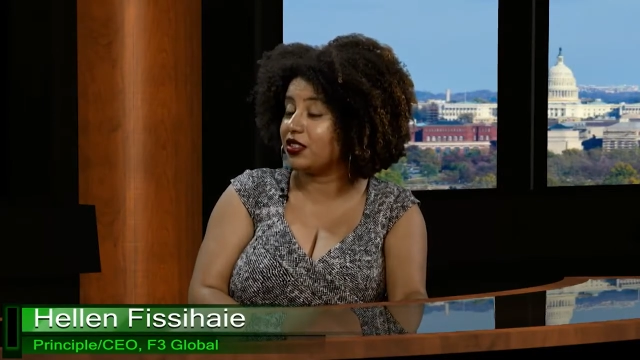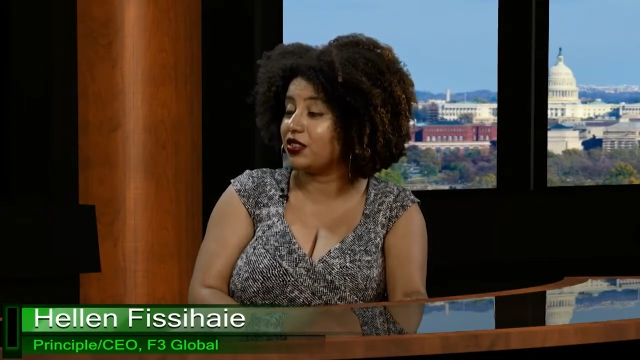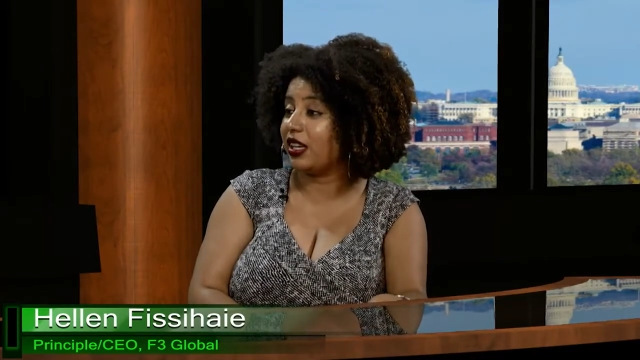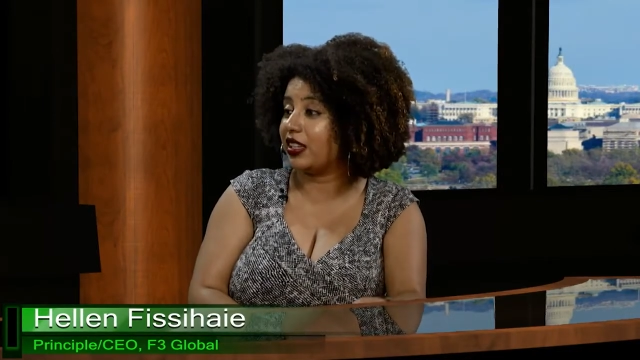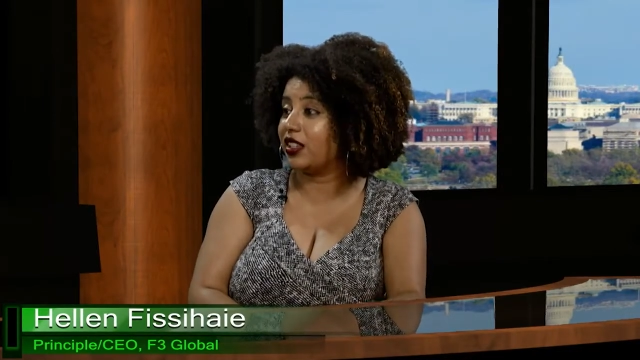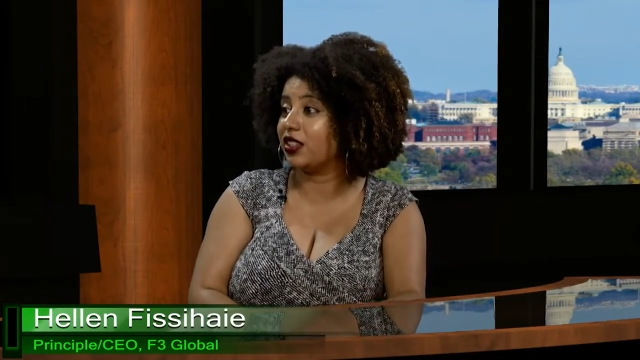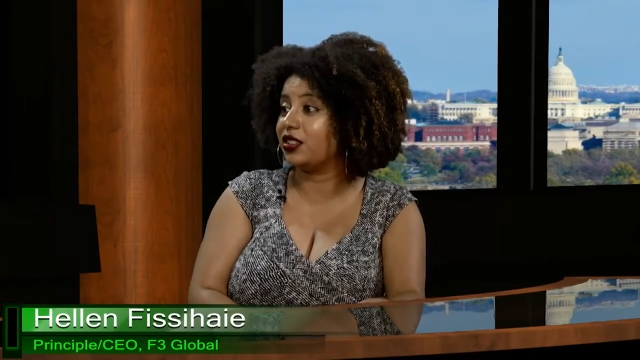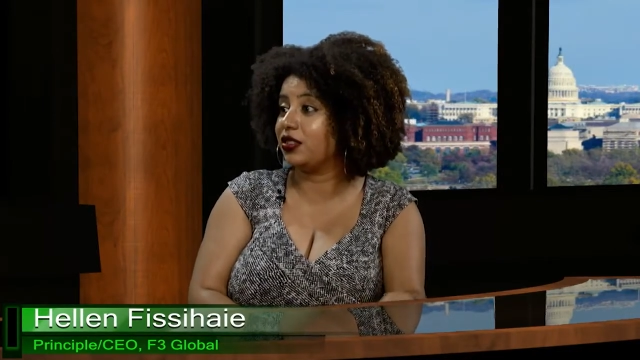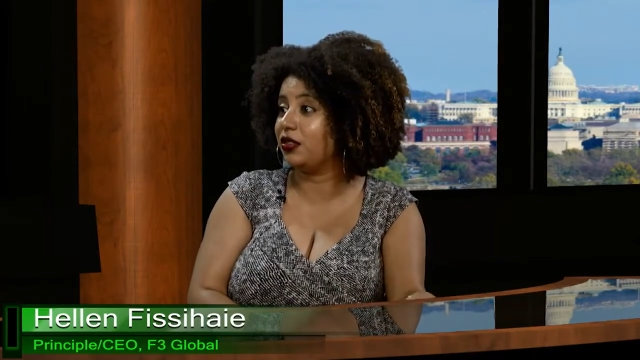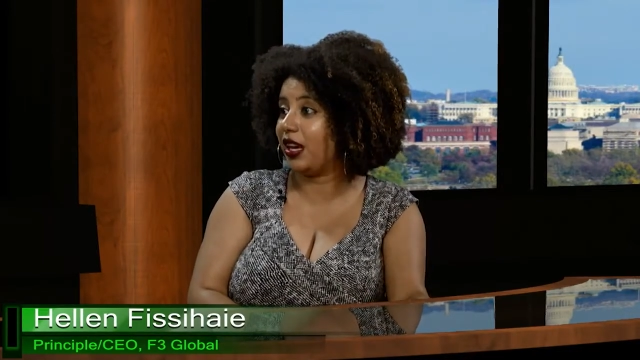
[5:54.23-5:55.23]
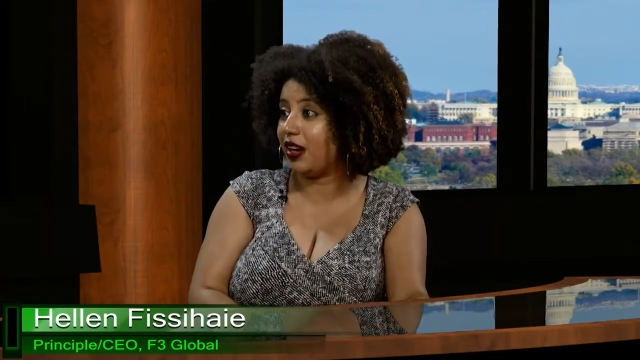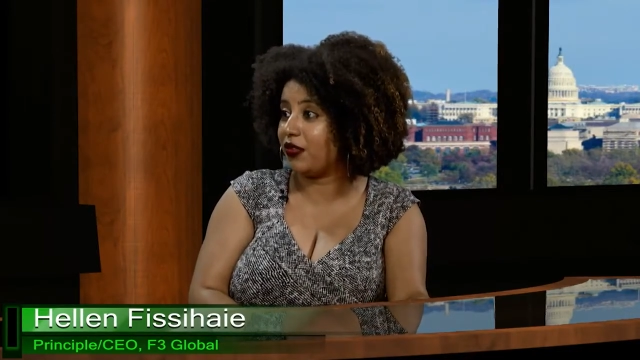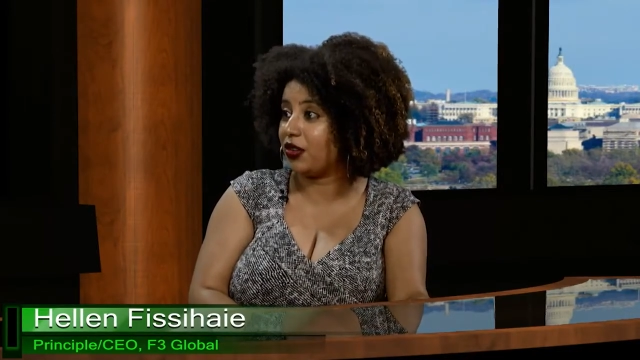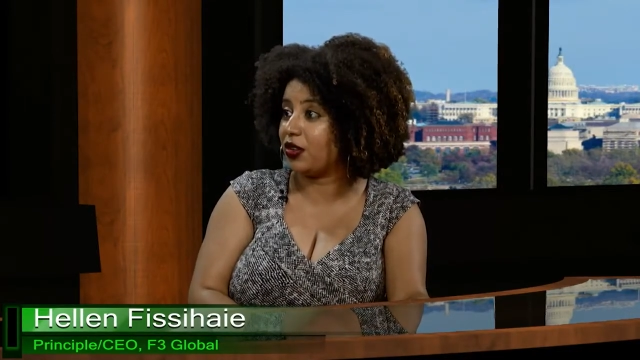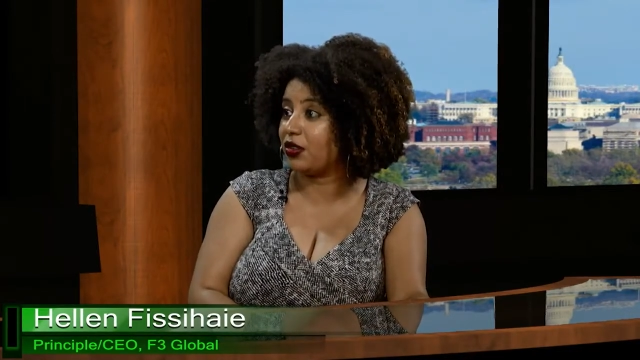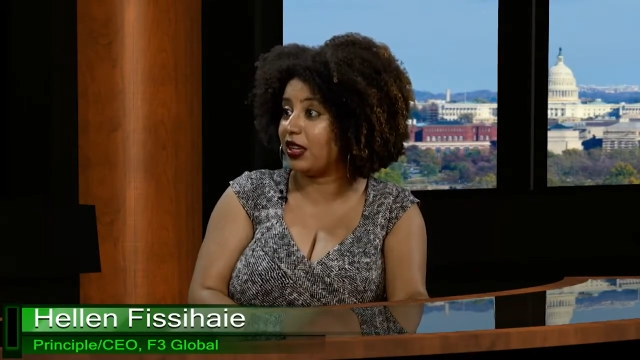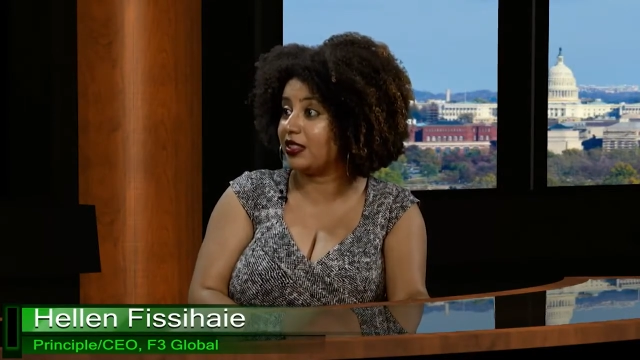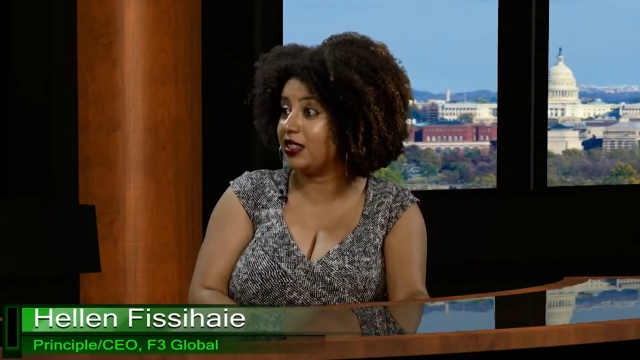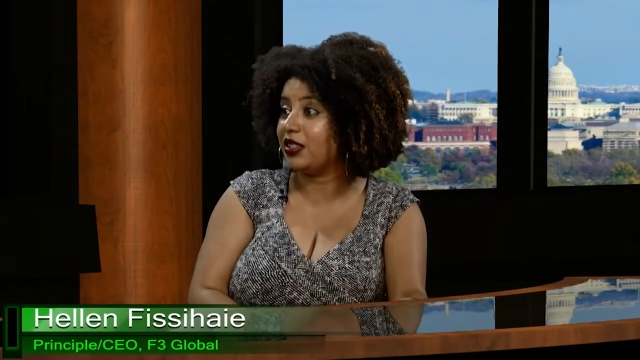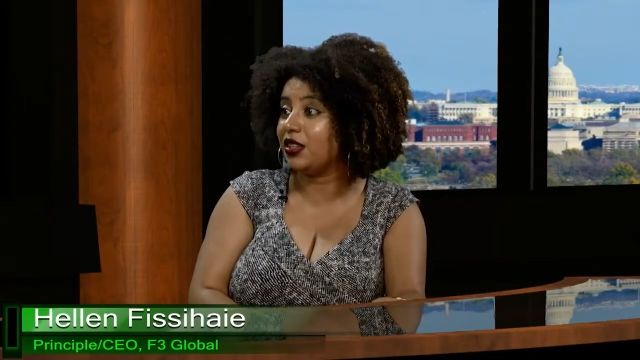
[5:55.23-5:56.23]
So that could include Afro
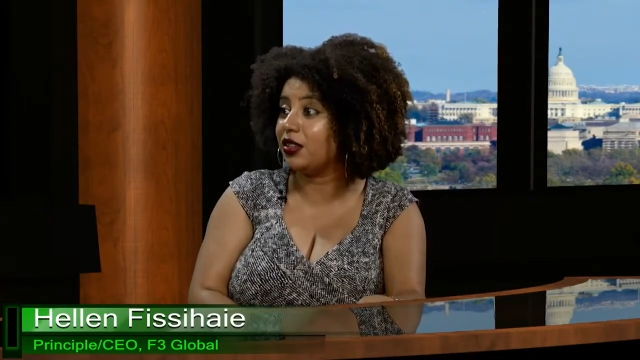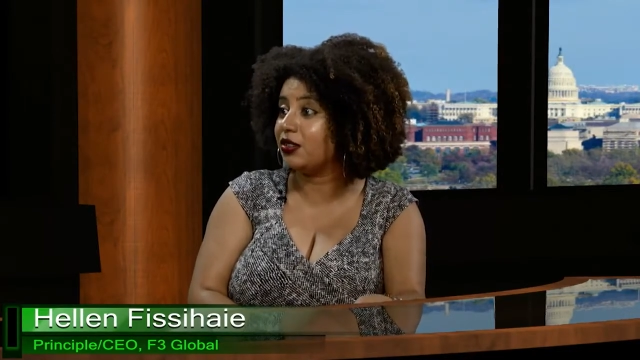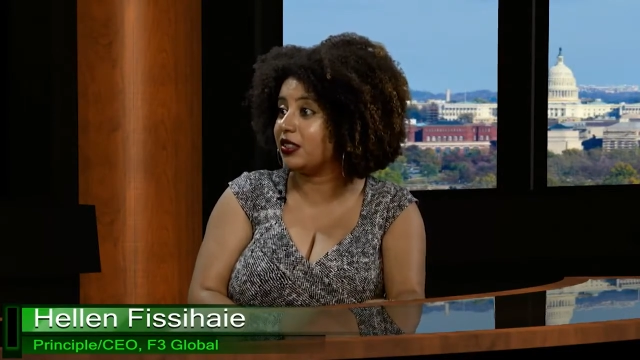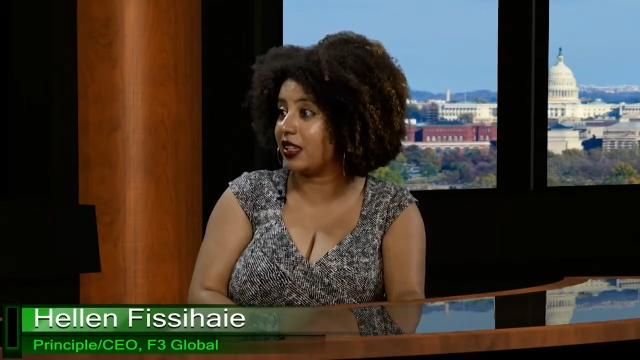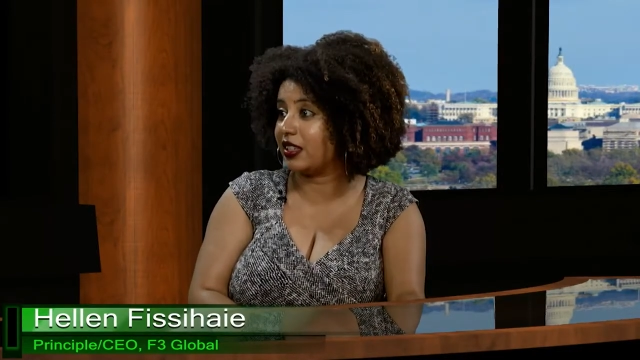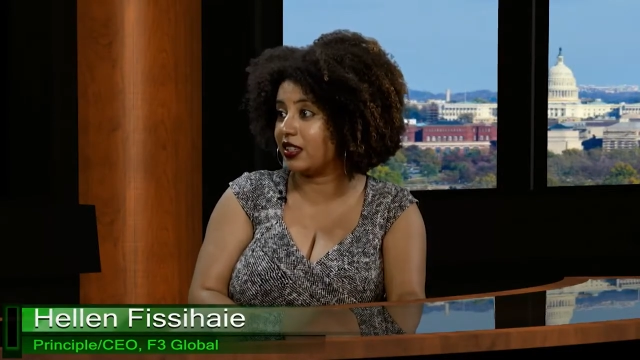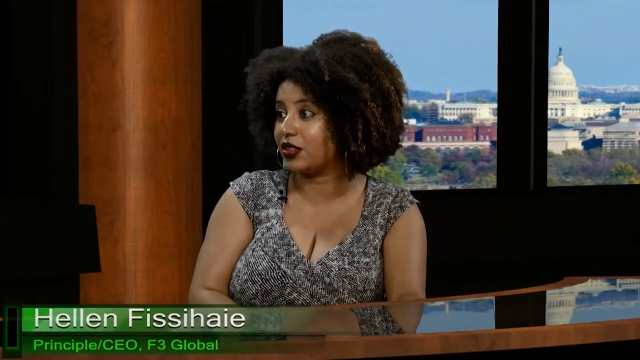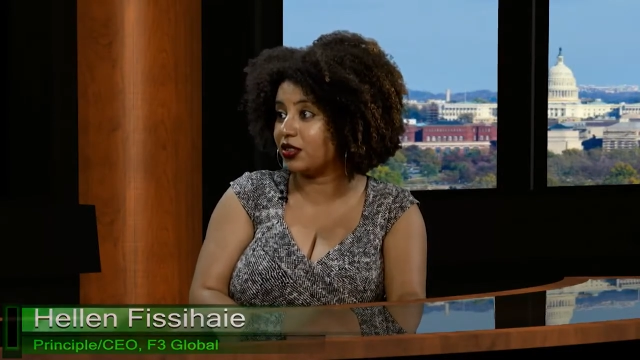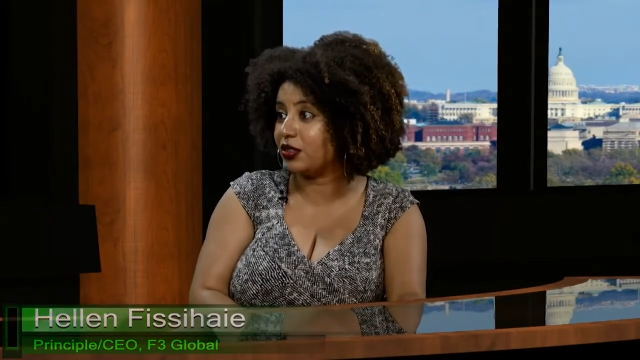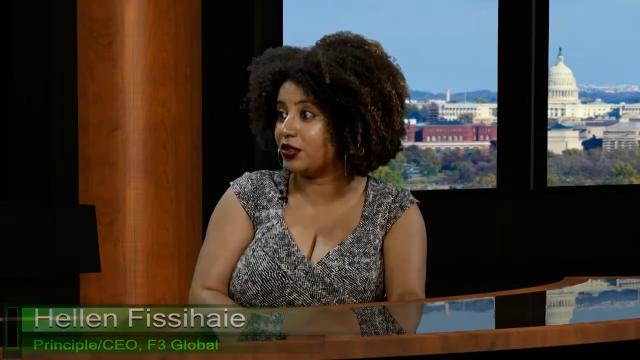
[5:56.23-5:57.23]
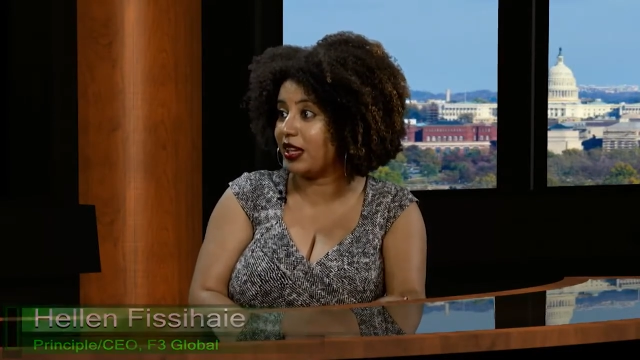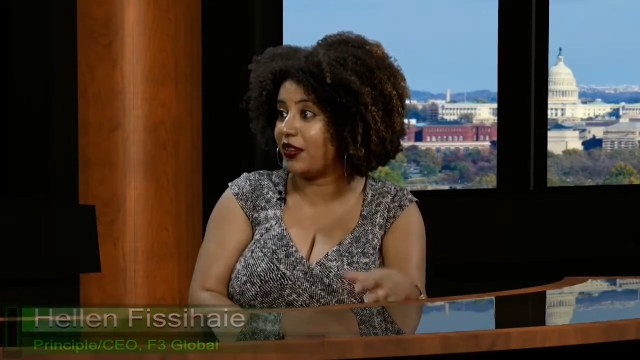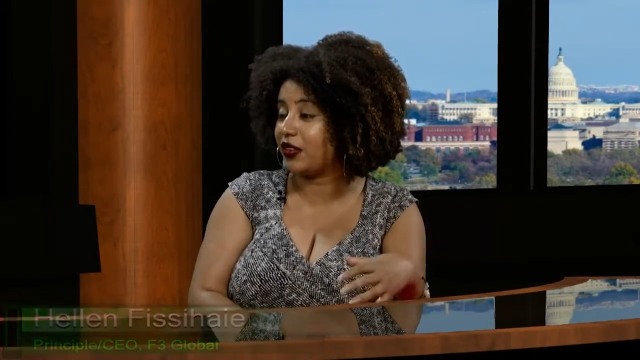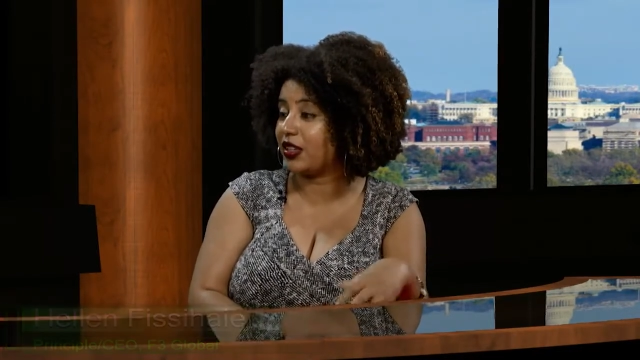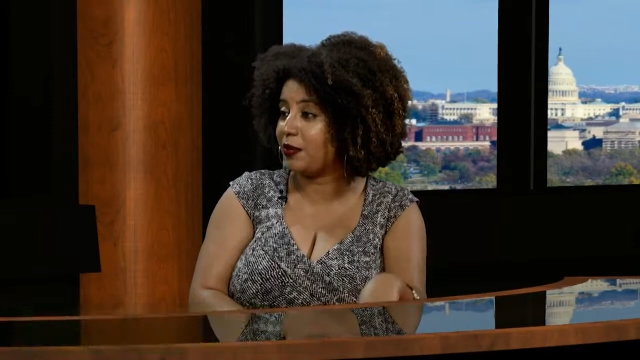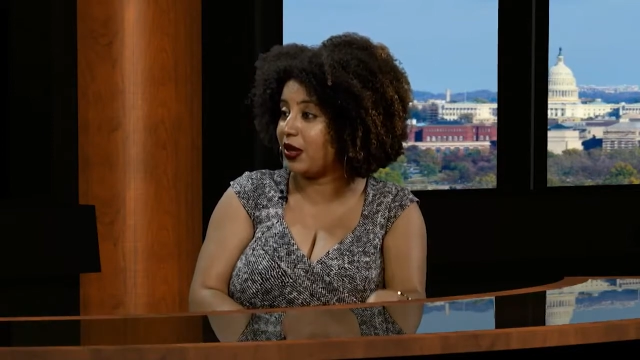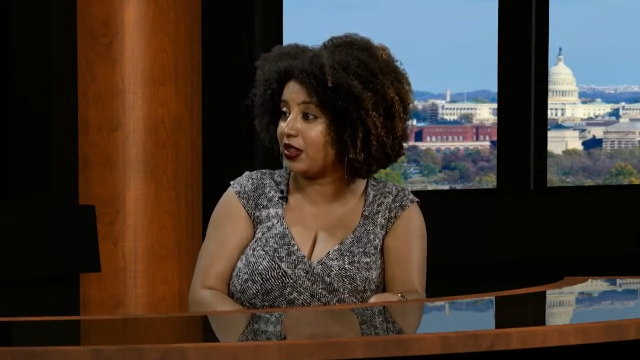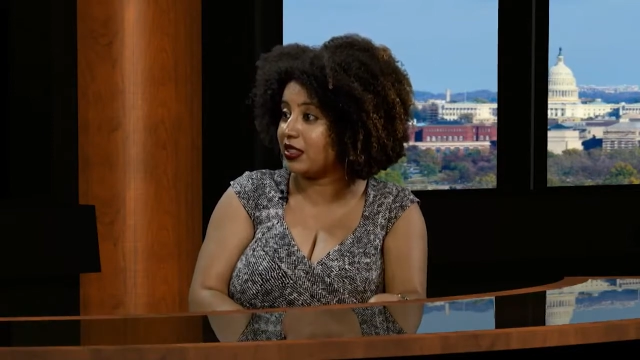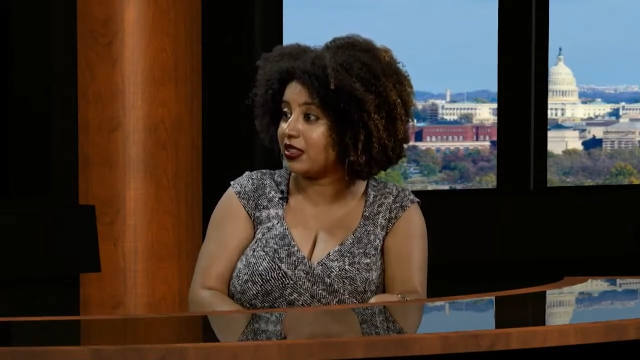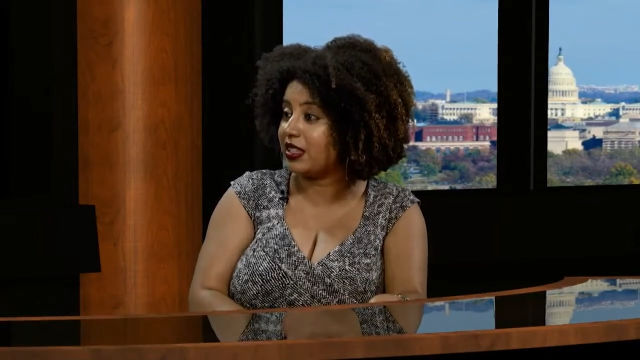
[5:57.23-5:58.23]
Latinos, that could include African
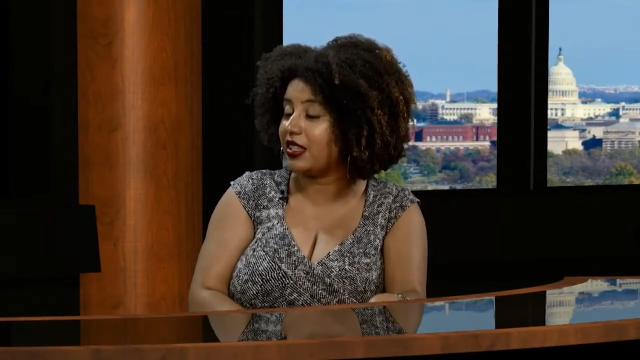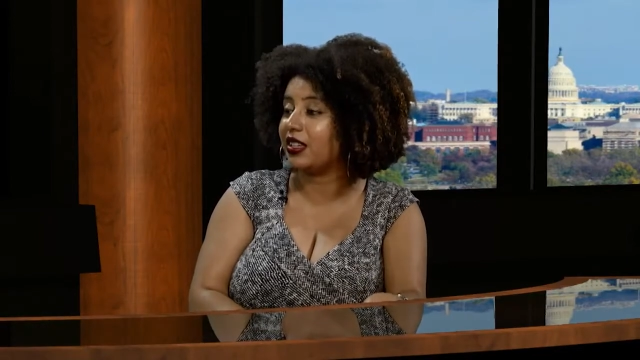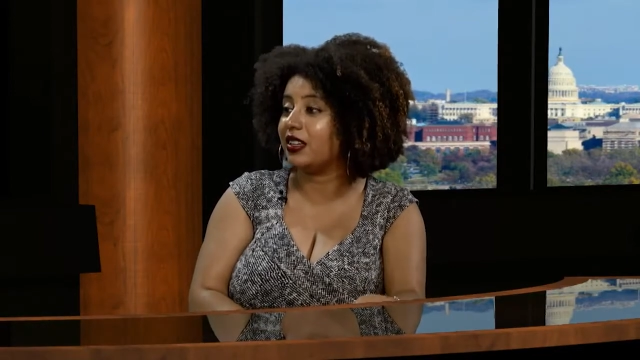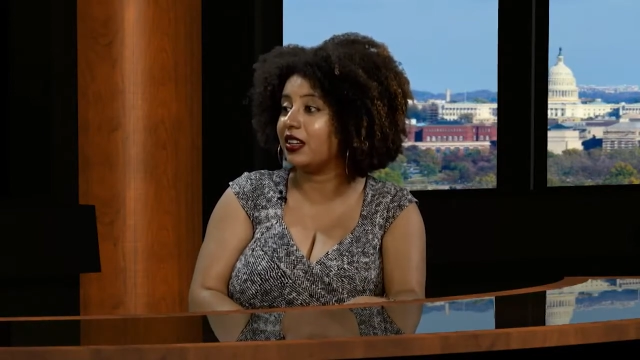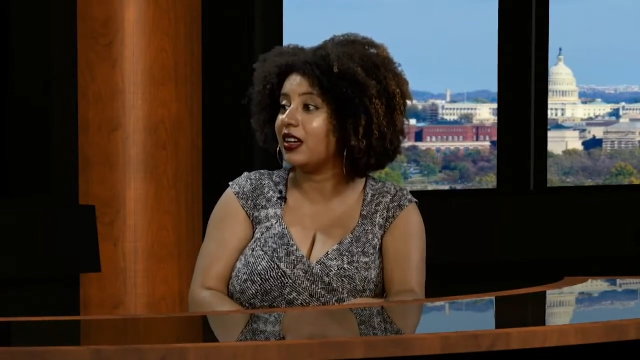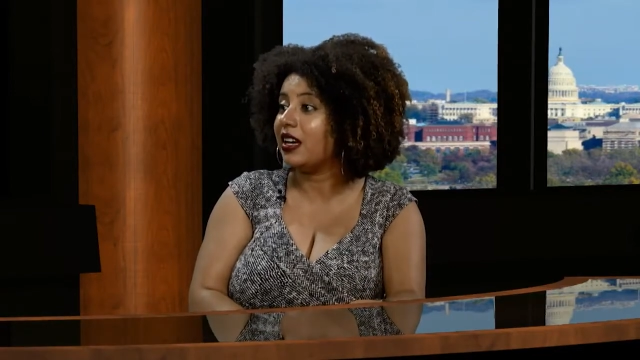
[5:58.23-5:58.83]
Americans here,